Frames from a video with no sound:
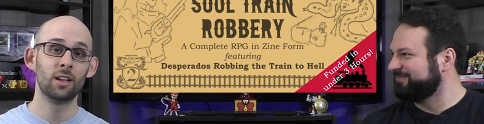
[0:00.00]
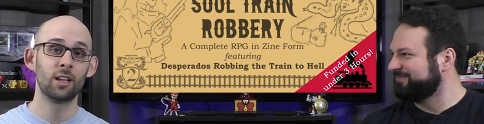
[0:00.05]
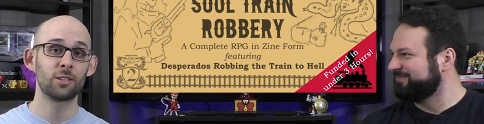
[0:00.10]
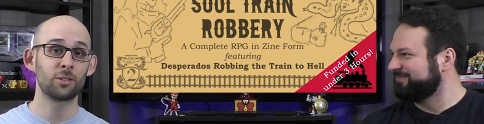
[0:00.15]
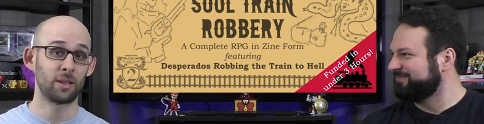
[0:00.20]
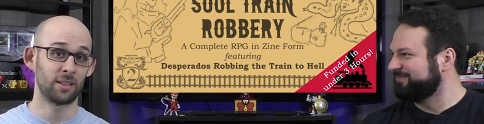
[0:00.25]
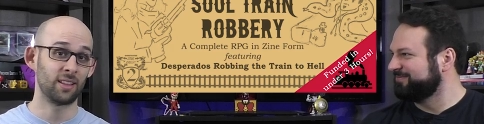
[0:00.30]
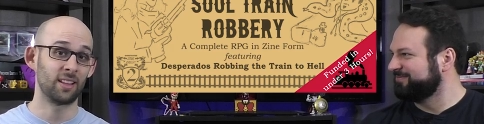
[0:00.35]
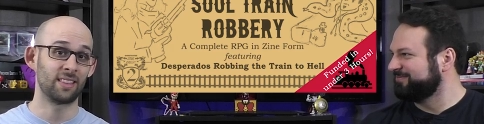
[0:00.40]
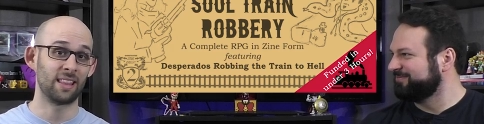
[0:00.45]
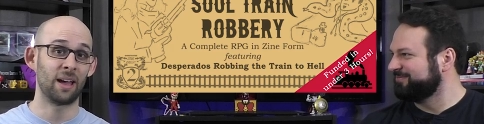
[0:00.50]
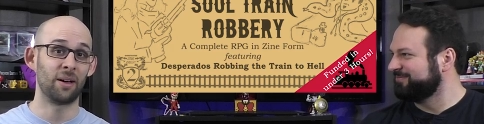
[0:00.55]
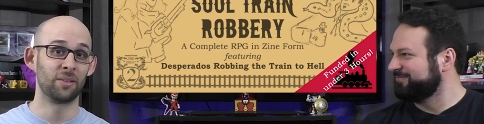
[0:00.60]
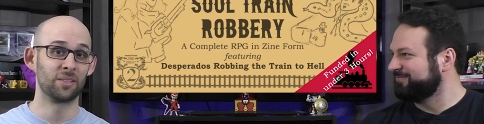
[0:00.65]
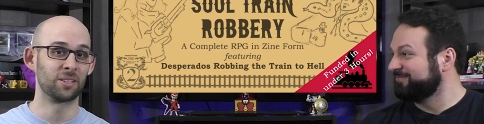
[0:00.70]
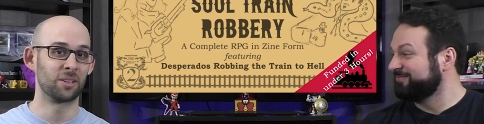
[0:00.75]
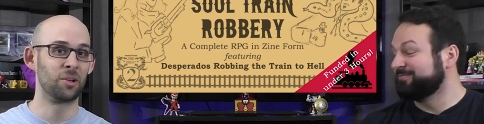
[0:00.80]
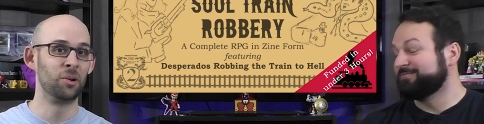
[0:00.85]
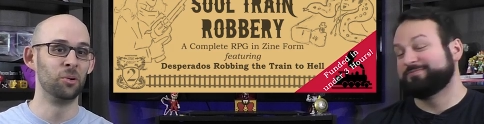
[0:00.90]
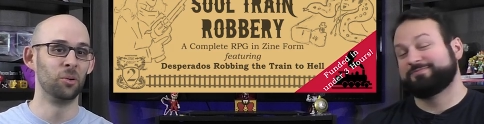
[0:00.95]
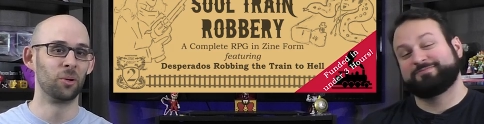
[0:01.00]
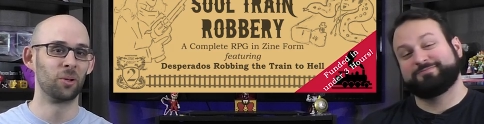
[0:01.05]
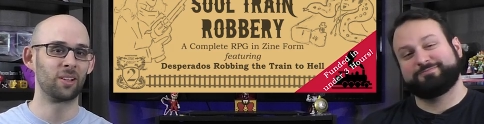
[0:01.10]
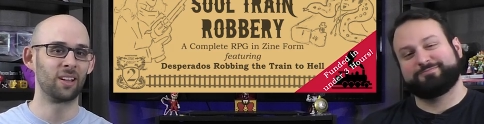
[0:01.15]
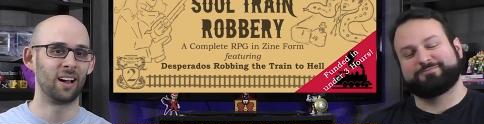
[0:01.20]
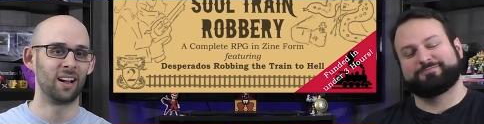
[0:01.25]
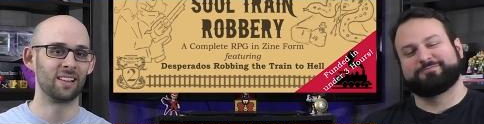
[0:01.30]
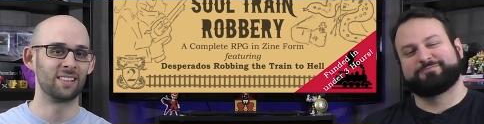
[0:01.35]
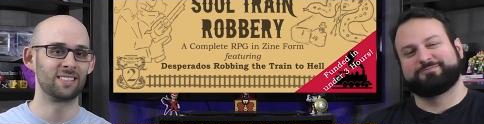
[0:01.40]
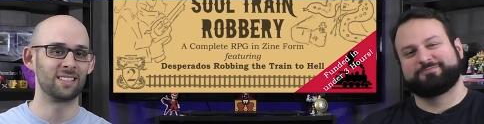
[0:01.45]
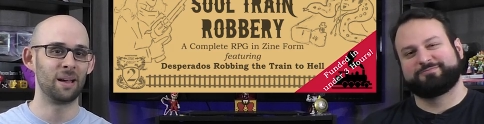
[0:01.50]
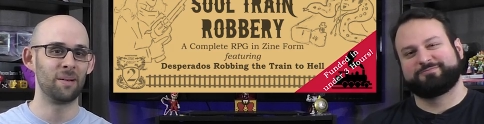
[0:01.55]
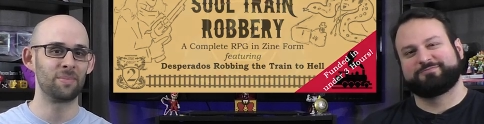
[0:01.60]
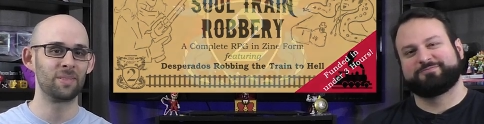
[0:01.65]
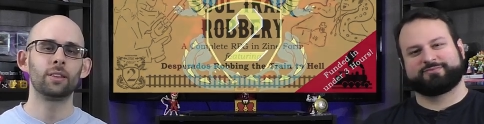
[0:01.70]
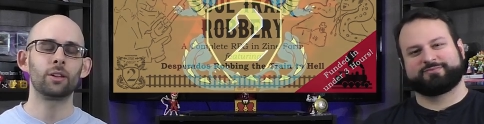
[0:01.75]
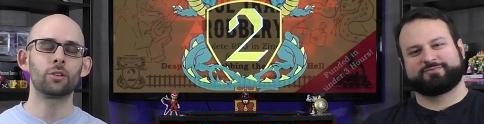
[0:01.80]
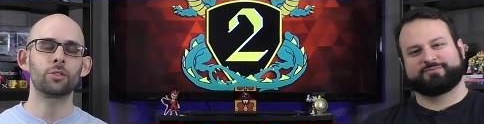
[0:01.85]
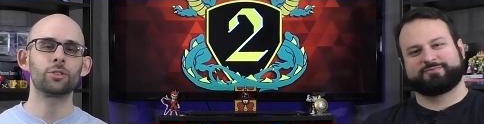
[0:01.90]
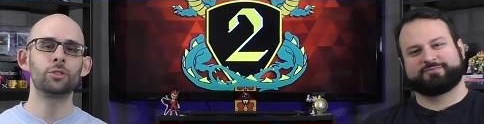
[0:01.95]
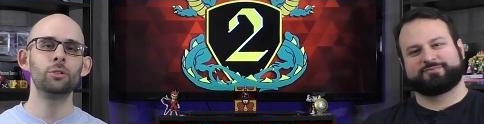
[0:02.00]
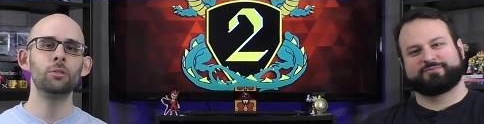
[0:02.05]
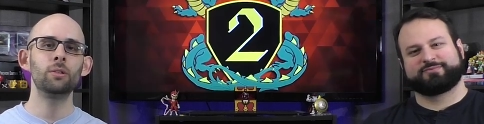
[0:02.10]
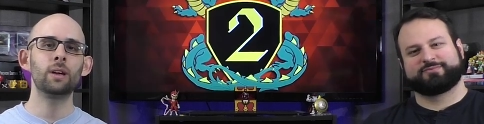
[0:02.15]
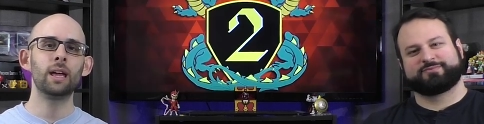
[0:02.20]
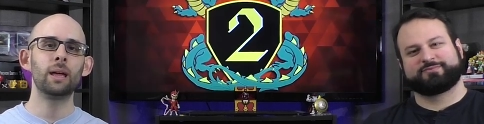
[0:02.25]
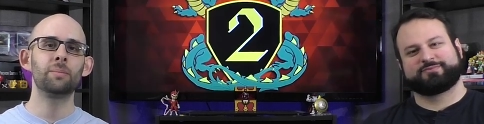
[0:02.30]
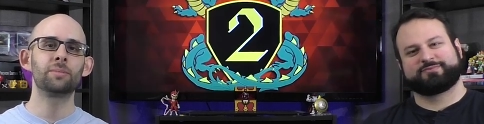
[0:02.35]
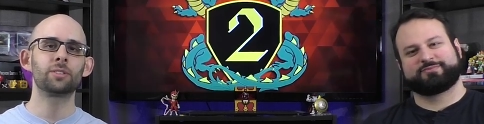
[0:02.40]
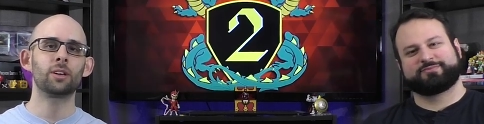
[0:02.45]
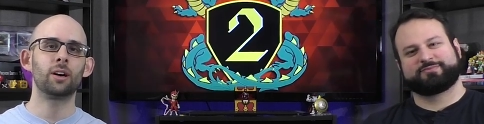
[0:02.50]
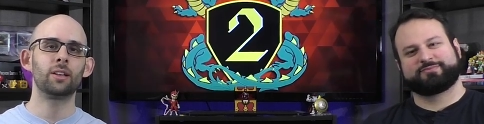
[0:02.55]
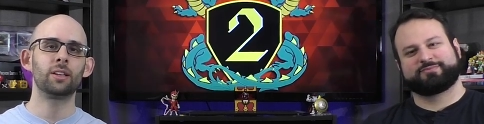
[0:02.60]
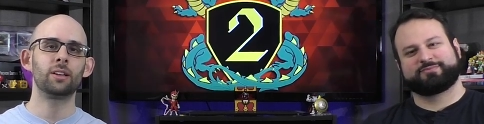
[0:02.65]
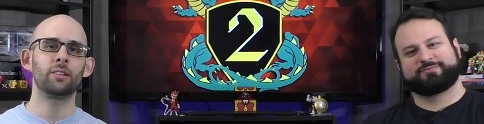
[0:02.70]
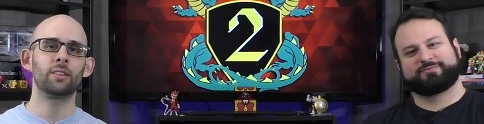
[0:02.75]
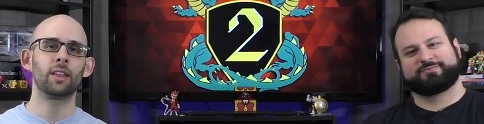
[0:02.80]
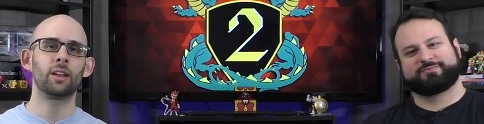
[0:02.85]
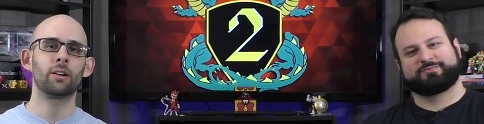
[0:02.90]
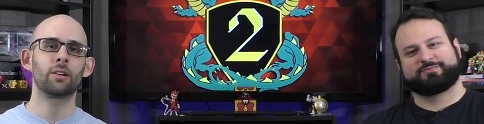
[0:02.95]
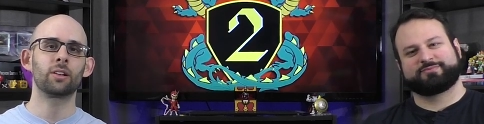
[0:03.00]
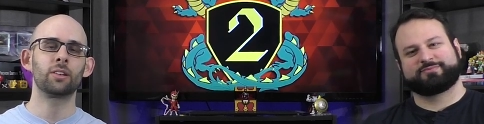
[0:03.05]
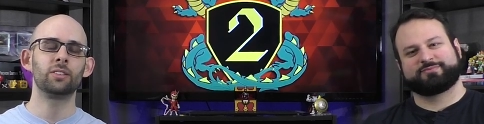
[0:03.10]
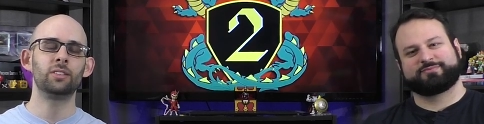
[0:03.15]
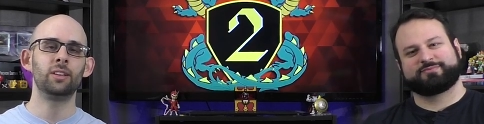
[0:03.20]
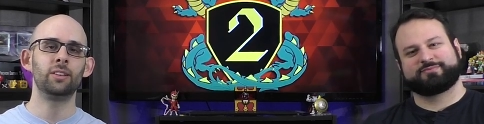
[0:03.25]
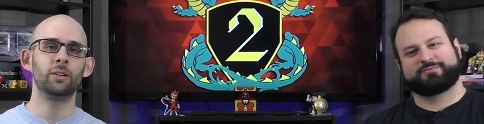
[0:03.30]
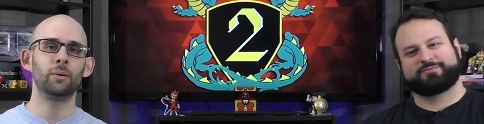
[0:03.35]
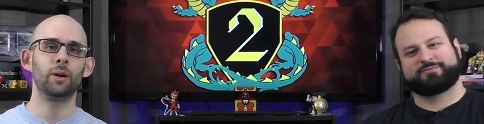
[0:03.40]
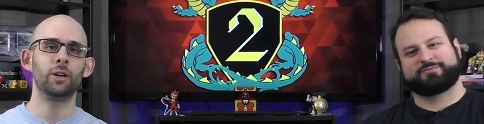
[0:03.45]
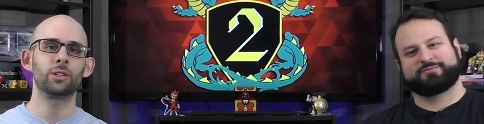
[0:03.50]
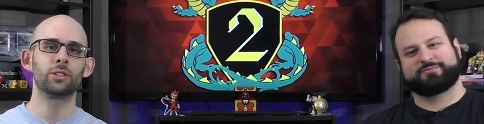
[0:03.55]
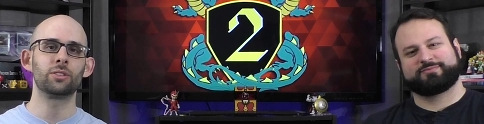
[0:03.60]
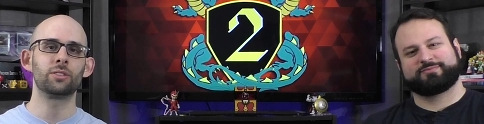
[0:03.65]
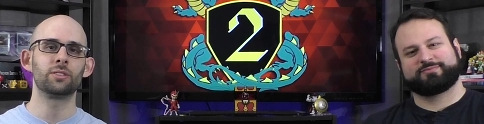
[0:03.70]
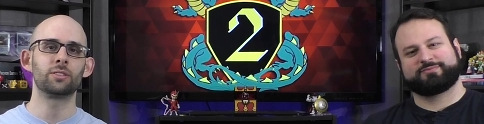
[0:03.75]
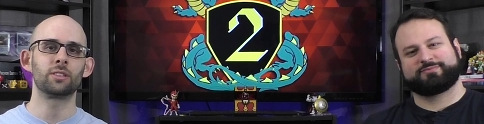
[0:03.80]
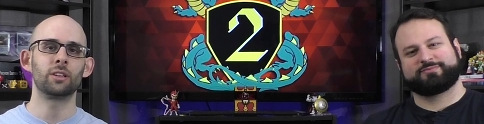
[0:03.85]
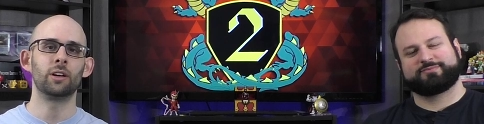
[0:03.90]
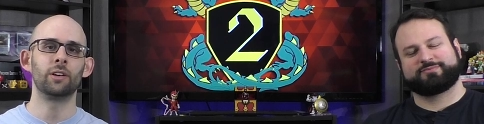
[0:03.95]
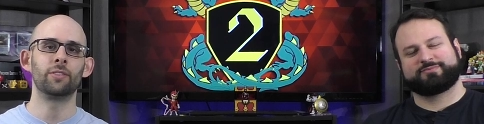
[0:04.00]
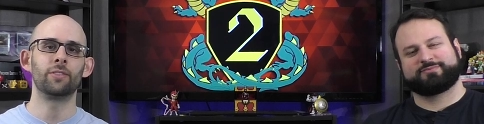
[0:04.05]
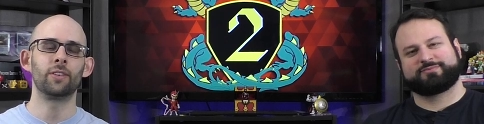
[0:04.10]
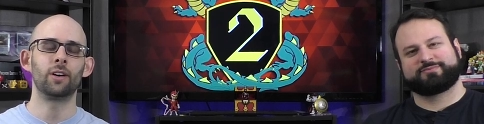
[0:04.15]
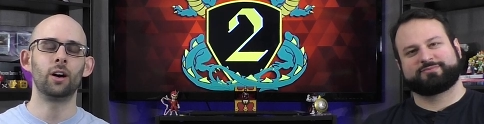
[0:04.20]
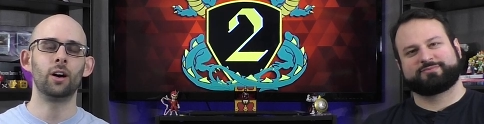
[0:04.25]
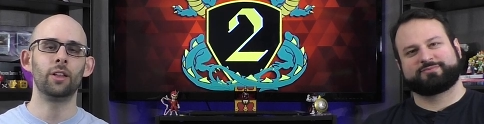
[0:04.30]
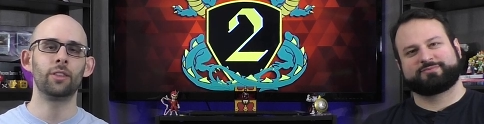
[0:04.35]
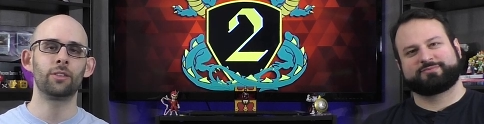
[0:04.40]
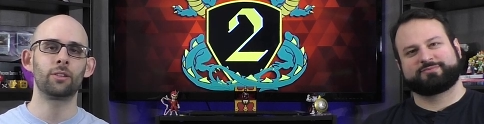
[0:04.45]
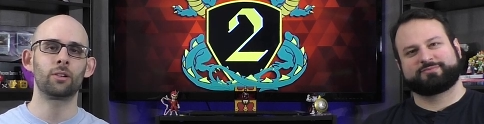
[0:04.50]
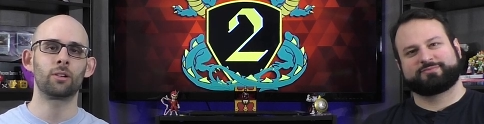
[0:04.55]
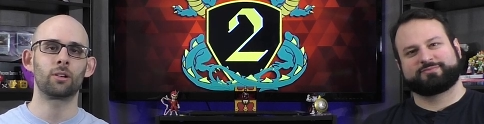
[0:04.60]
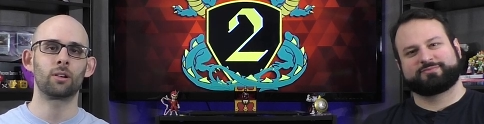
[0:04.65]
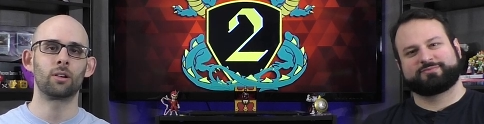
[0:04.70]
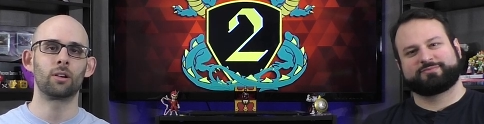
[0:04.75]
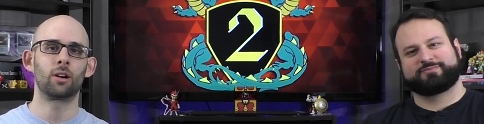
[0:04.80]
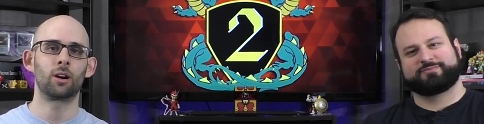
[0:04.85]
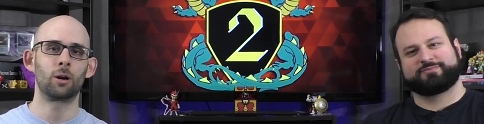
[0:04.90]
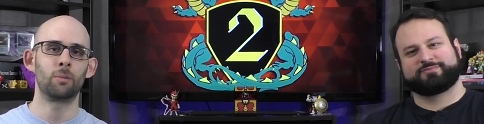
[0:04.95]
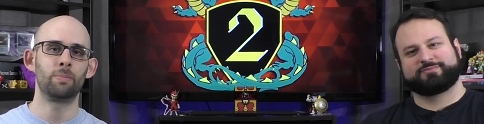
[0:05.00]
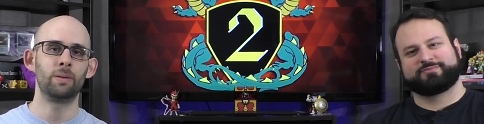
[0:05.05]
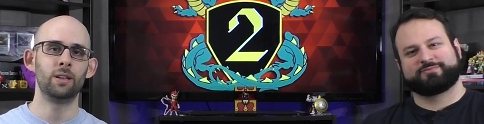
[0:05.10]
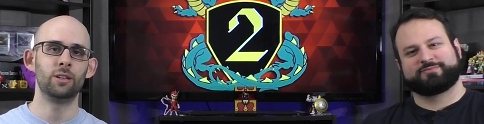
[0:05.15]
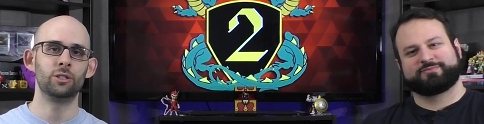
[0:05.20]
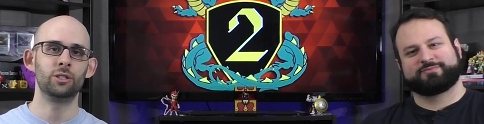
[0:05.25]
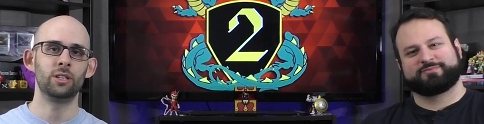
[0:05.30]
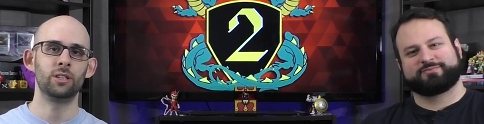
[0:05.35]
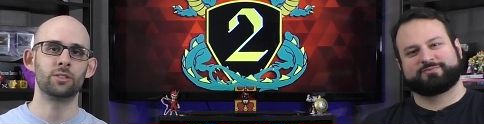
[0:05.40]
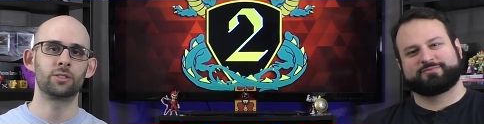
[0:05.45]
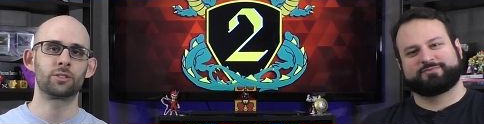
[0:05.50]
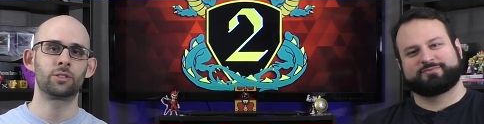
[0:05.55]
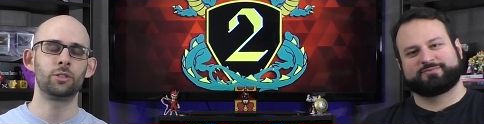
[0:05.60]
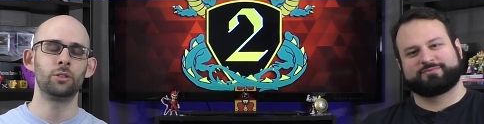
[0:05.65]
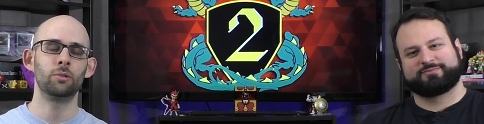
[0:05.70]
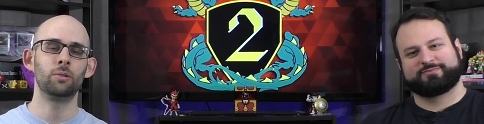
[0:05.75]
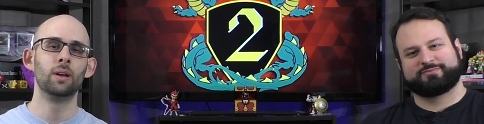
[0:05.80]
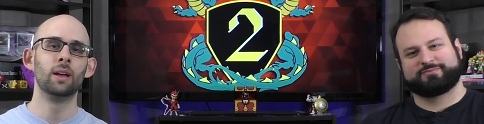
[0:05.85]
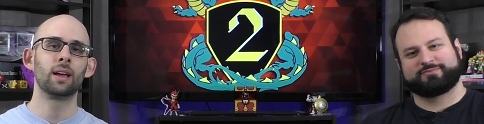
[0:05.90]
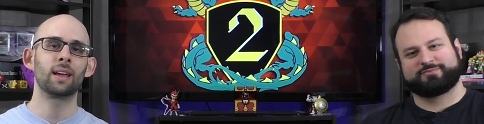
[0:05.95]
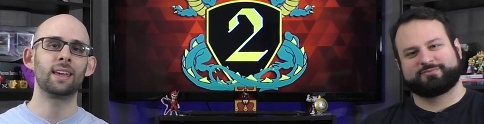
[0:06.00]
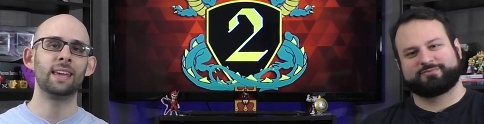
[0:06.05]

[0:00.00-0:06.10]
Speaker 1: So I thought that was a cool concept. There are two games on here that are continuations of other R P Gs too.